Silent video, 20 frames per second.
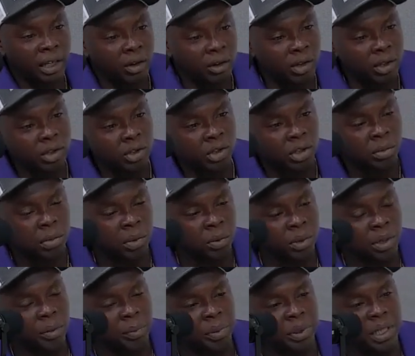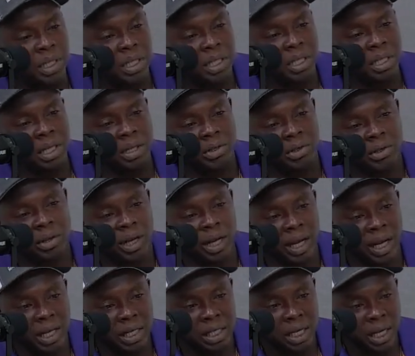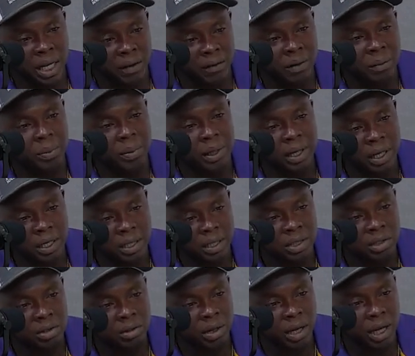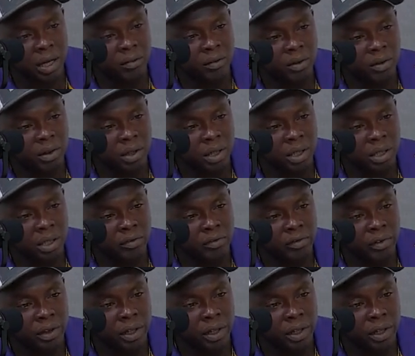to it, but with the pieces that you guys have, the players that you have on defense,